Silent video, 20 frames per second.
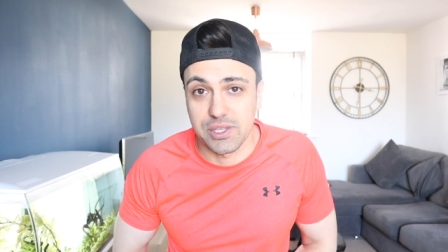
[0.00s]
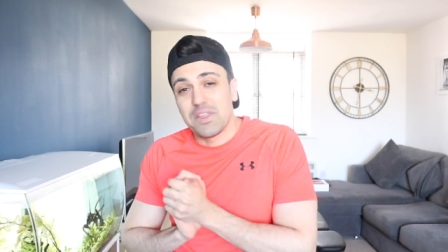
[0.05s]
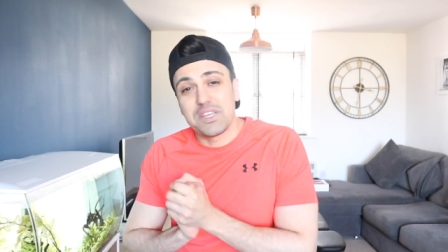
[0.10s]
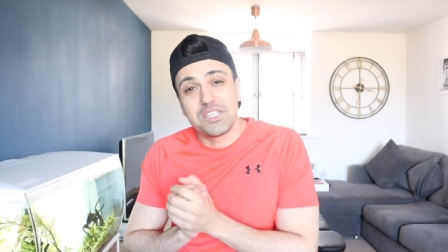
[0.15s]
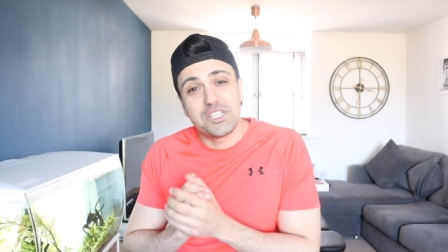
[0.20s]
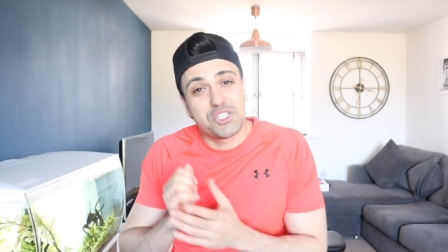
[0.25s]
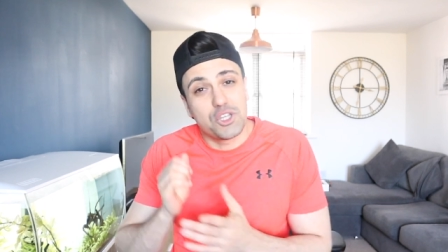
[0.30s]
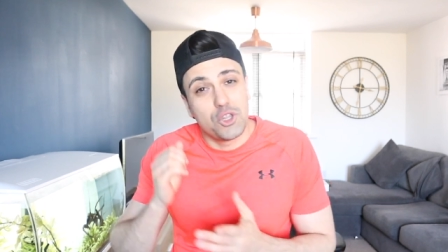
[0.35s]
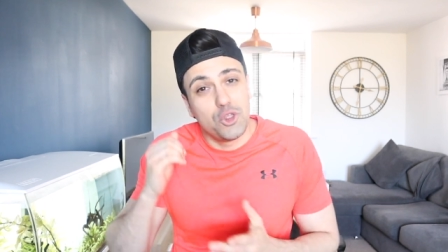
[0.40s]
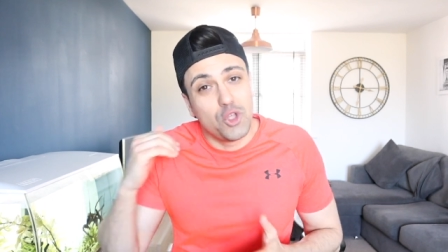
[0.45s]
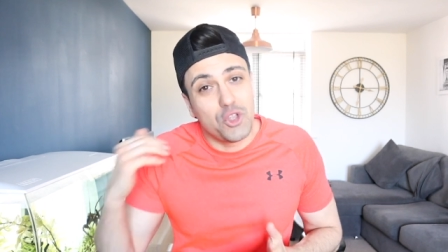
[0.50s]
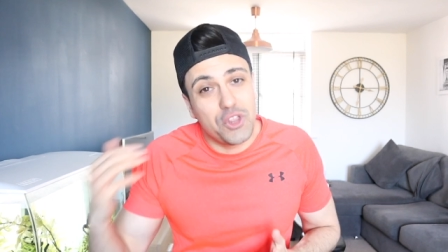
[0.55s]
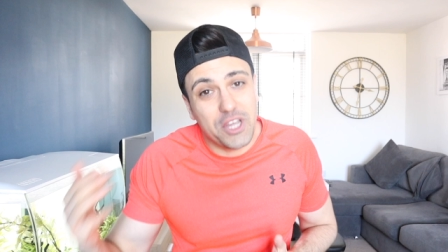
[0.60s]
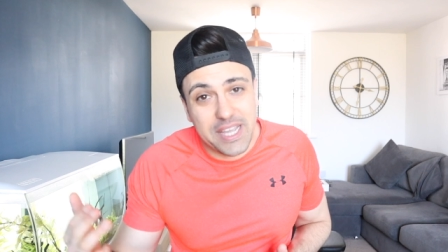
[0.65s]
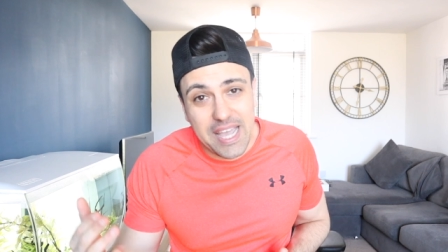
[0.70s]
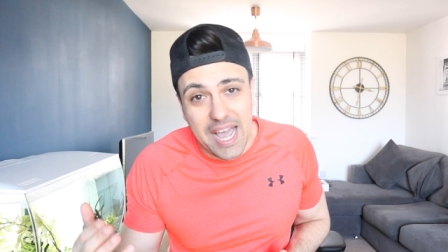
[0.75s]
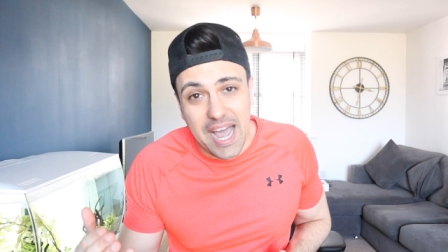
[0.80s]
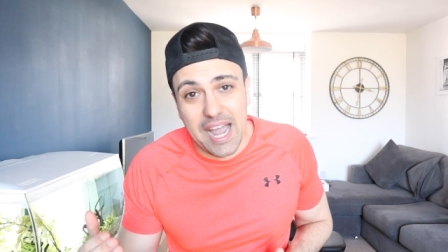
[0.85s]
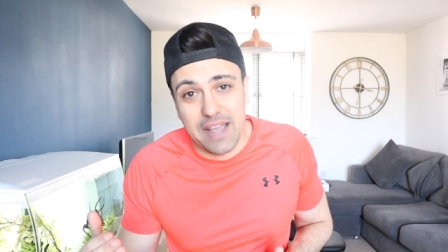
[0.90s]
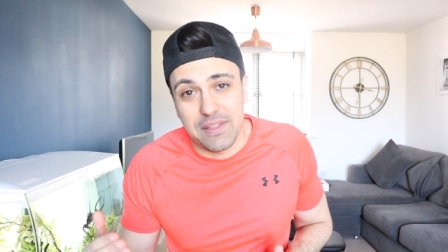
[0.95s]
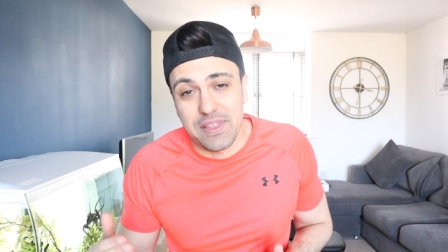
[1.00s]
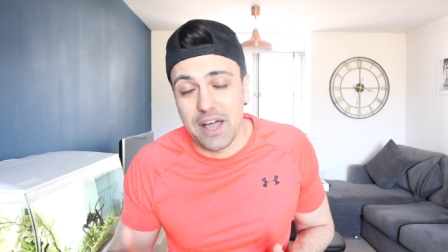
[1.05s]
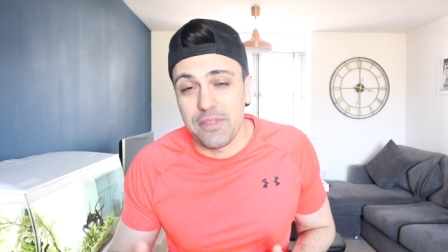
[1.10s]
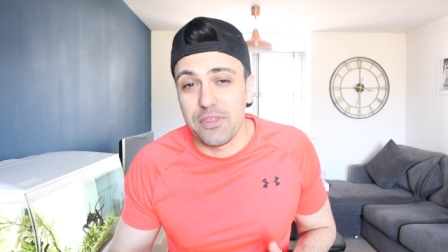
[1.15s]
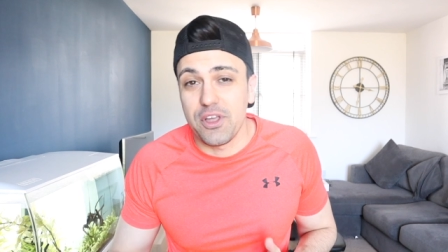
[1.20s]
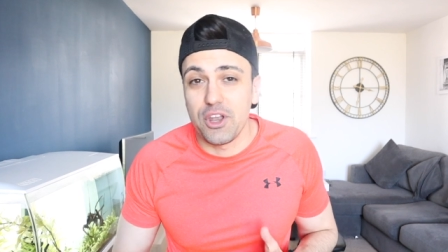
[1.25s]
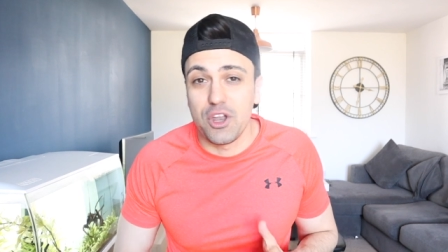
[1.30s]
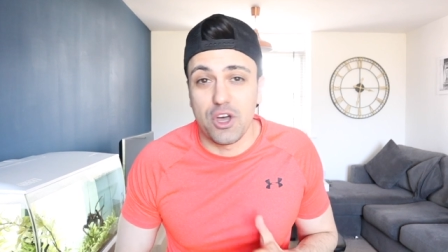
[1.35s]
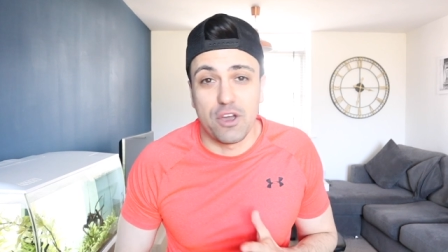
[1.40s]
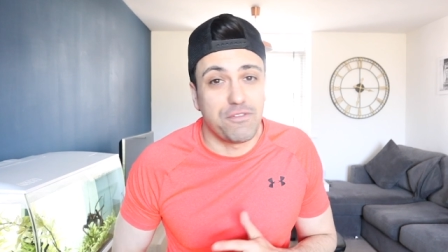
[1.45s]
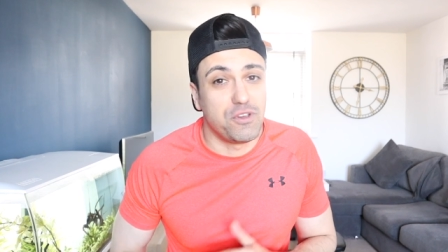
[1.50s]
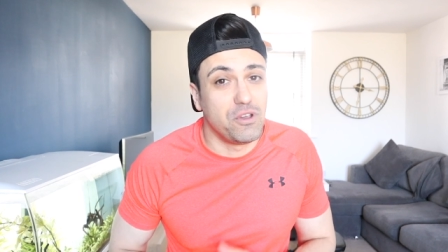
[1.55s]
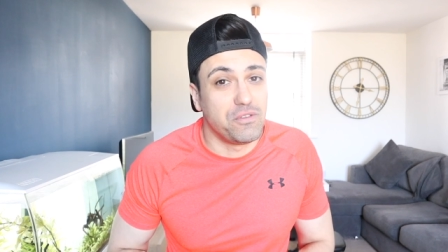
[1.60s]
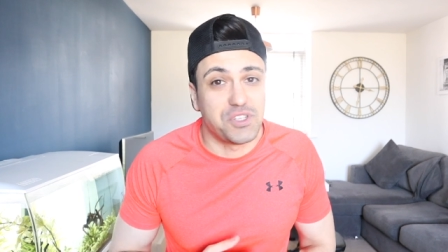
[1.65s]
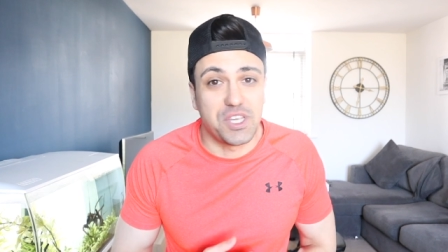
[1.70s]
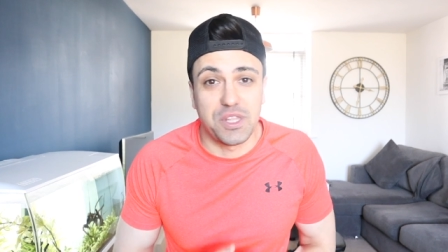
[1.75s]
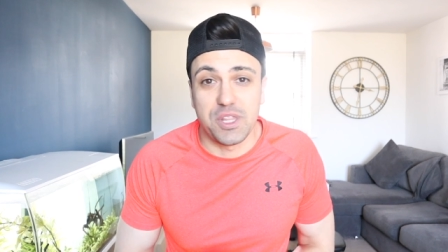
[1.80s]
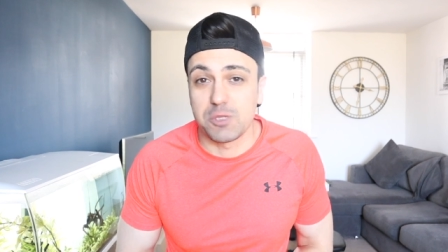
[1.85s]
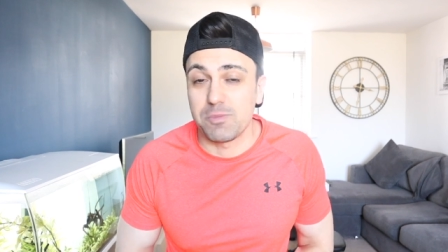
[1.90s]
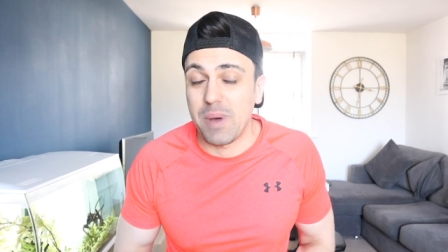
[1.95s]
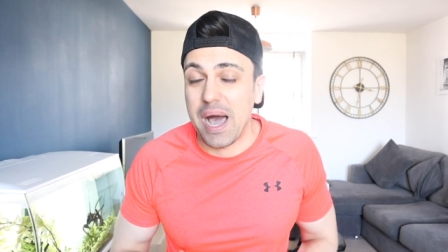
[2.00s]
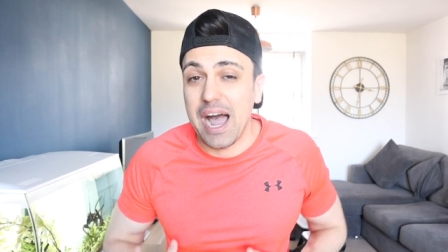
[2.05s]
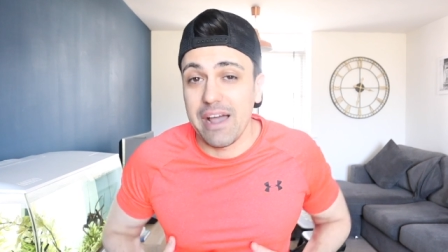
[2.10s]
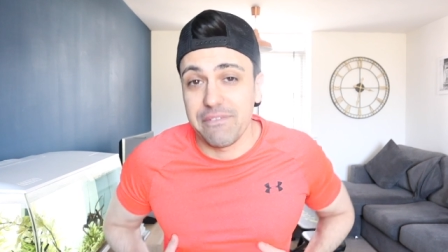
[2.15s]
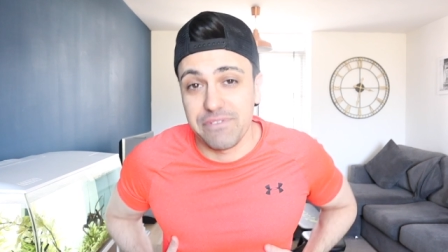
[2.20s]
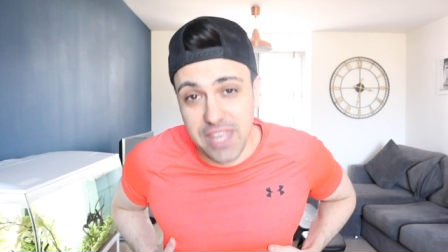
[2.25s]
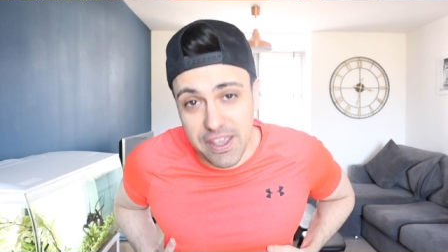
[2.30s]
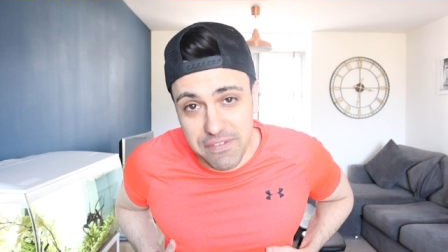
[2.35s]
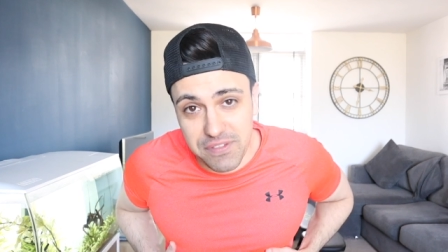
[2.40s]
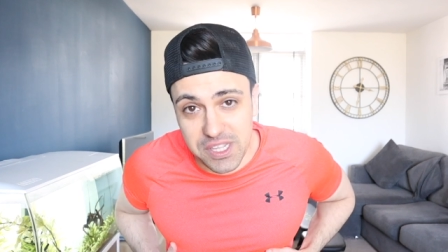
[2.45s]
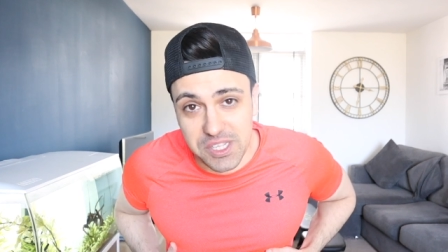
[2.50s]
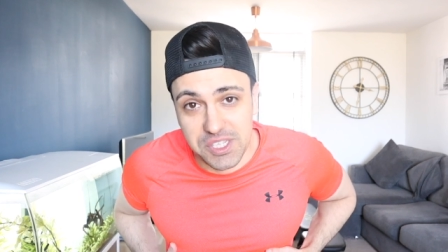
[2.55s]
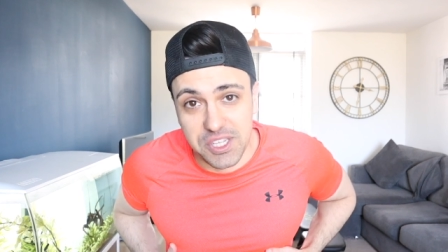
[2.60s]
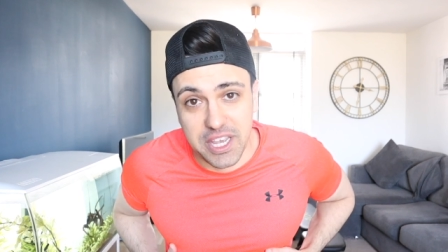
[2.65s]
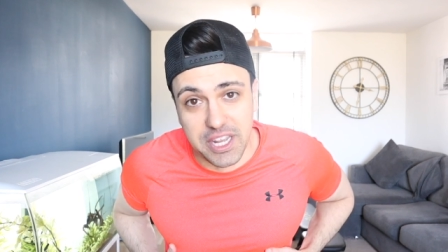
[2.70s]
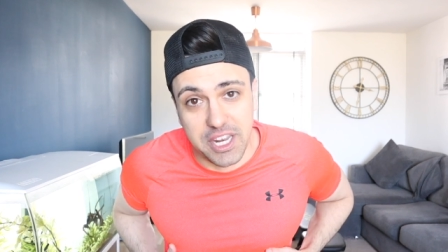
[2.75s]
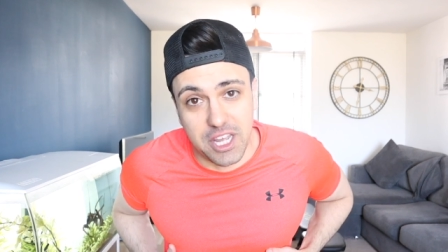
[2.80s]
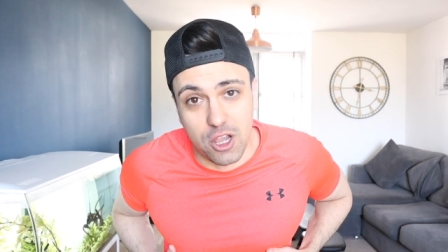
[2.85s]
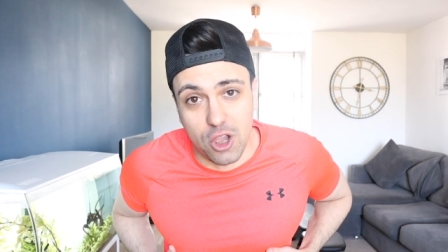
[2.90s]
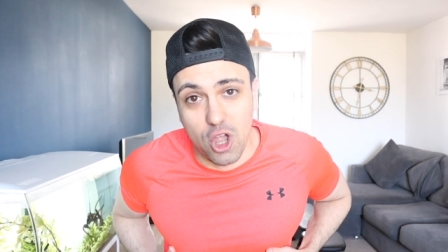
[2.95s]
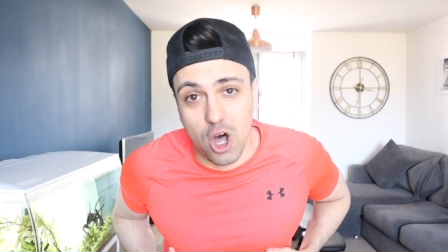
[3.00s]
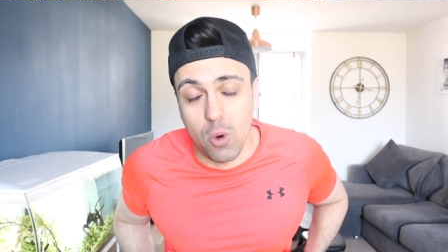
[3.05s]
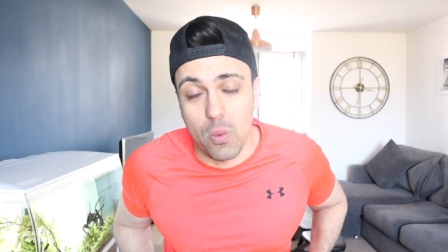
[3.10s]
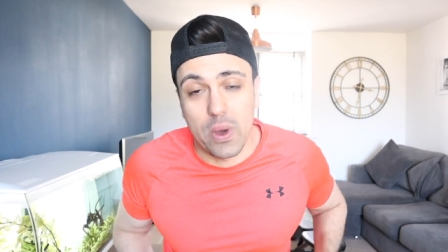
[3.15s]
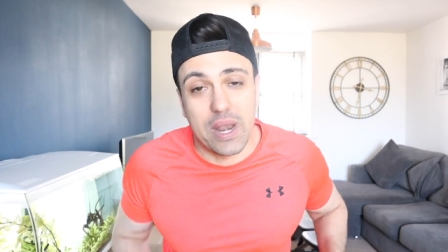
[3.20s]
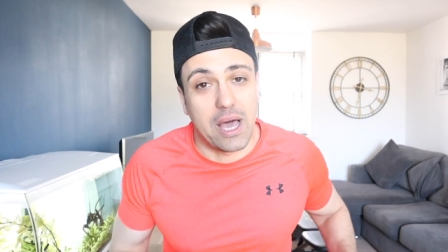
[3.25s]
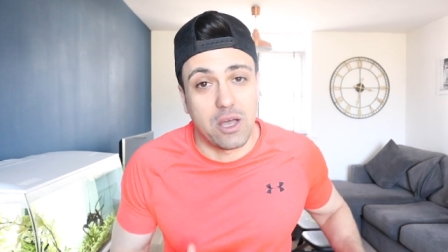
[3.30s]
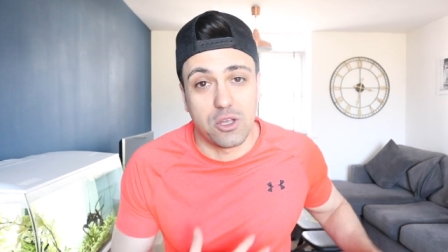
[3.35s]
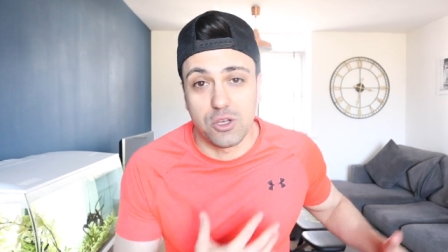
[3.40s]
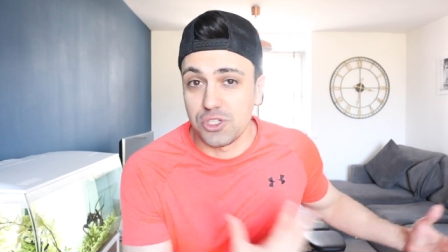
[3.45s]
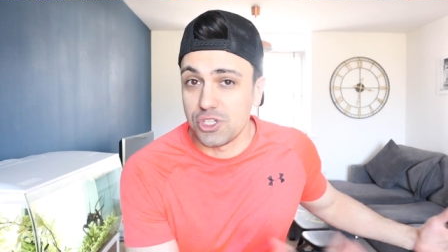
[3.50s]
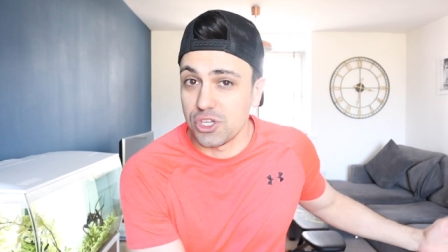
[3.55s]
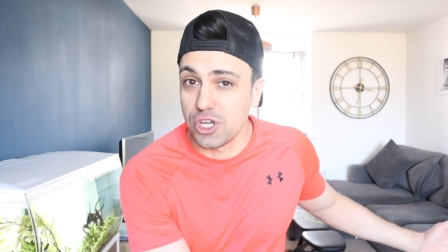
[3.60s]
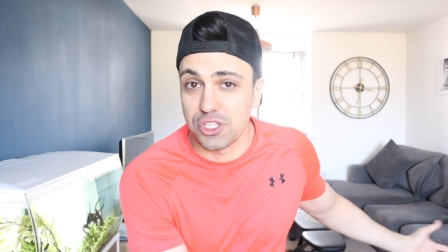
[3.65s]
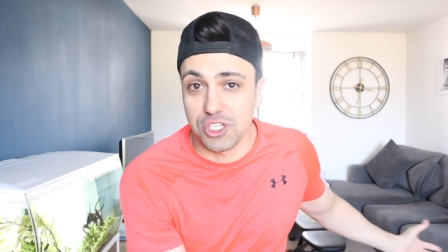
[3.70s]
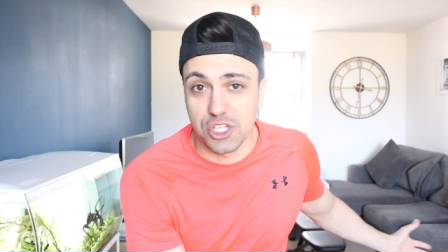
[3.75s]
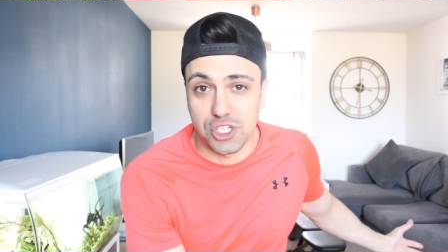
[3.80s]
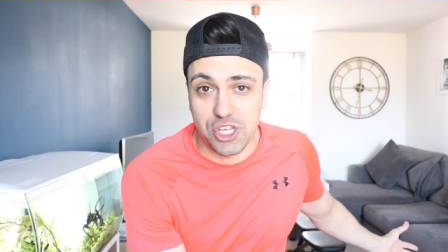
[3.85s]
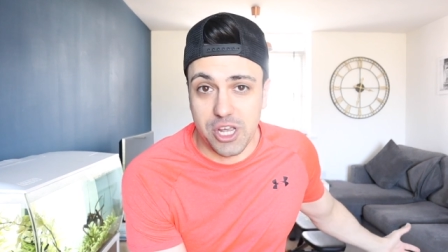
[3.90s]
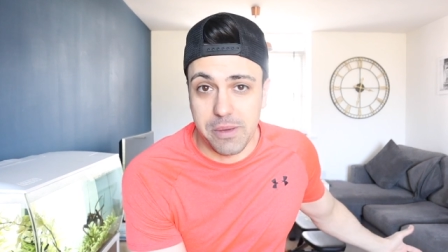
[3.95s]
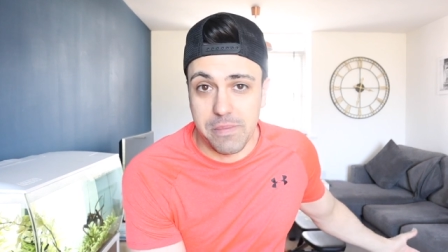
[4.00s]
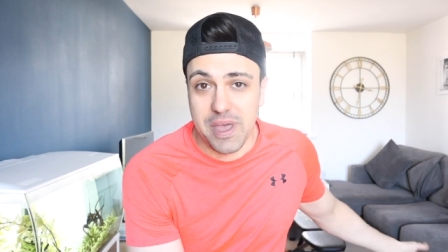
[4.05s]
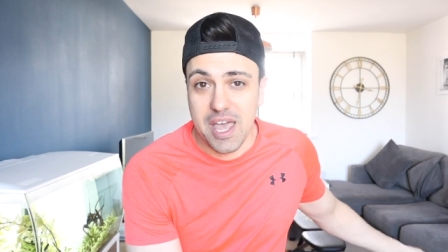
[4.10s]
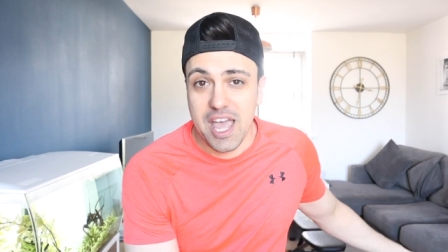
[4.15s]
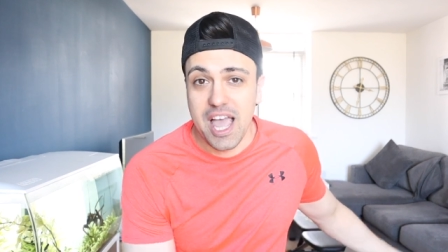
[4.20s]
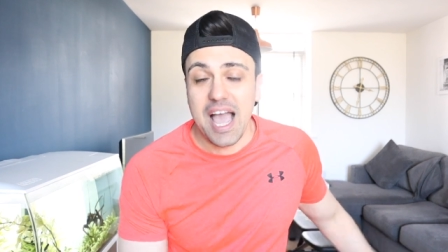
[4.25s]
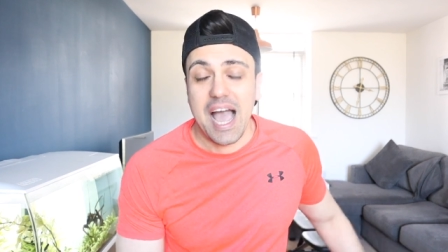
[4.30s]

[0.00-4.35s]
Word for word: This is another guy that I don't know if you've seen this, but I've definitely seen it a lot when I used to go to gym.